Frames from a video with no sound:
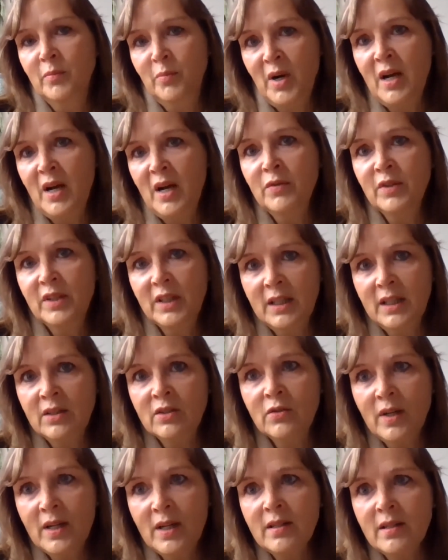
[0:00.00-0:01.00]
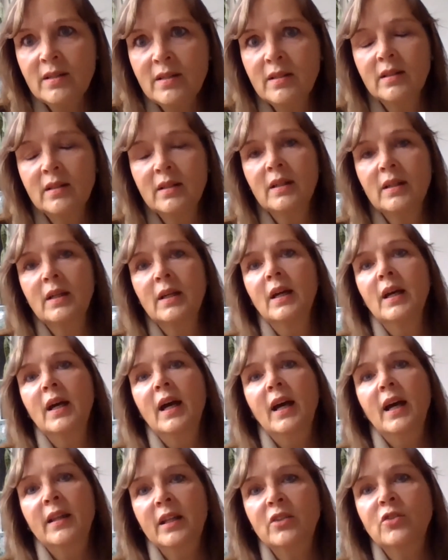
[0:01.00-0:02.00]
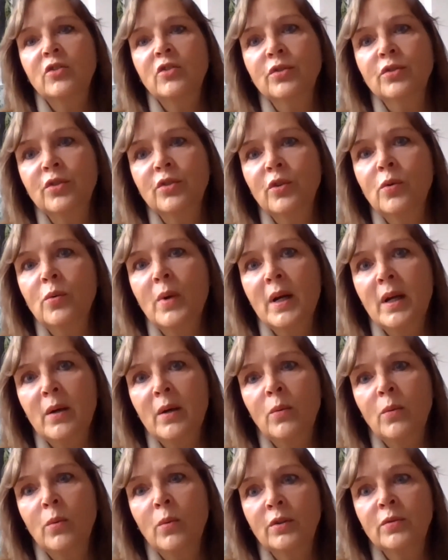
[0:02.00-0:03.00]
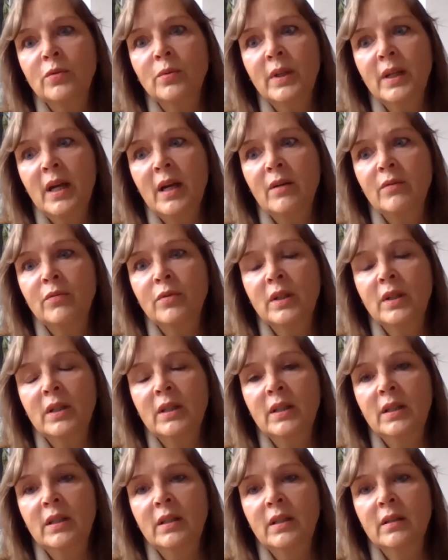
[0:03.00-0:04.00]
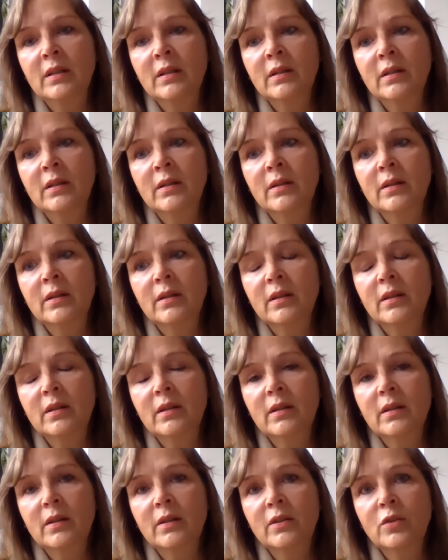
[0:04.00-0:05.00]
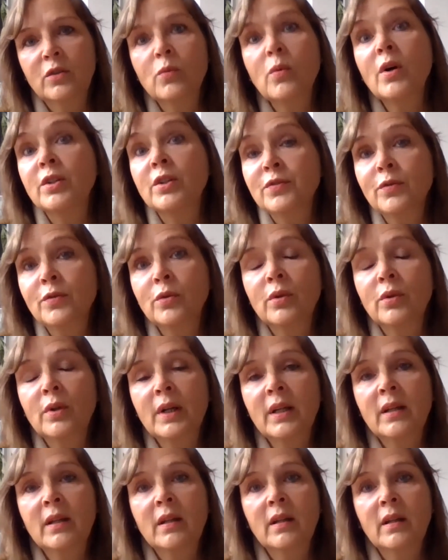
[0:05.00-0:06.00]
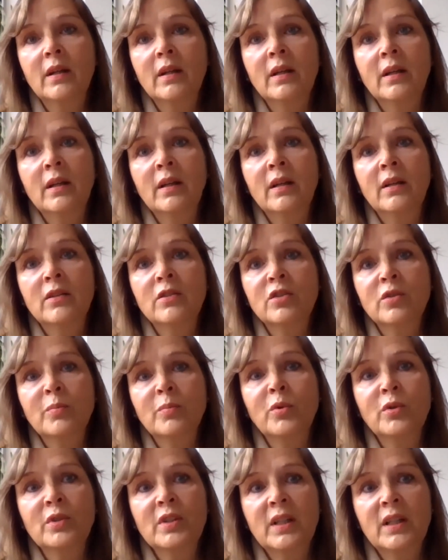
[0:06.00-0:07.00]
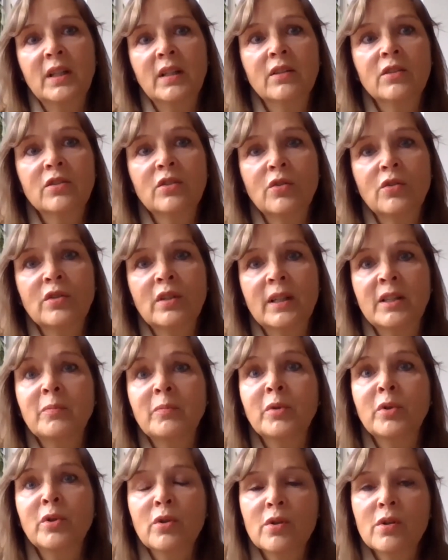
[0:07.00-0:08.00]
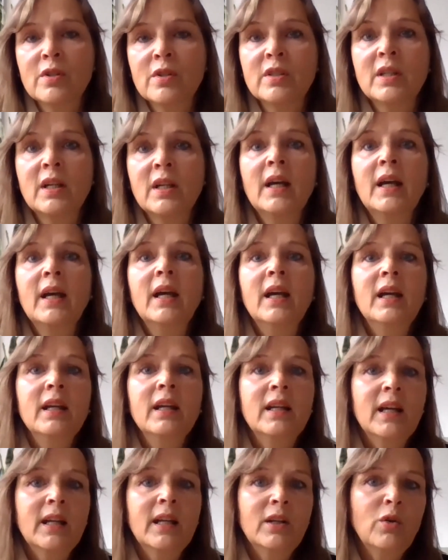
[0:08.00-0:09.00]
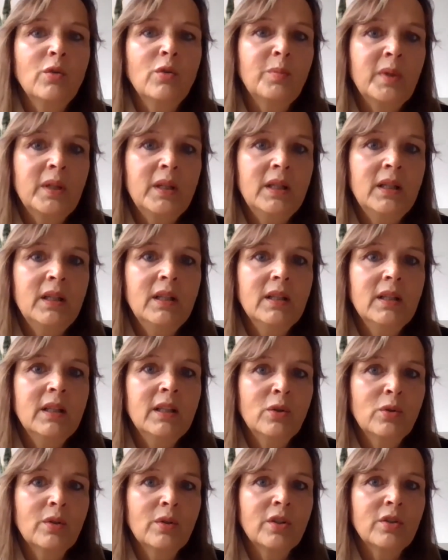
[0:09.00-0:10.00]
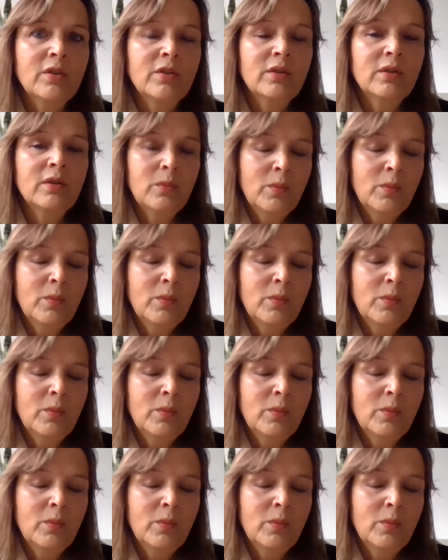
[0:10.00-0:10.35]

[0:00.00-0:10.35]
private interest. And that's also what we have really to watch for in supporting social entrepreneurs. It cannot be in order,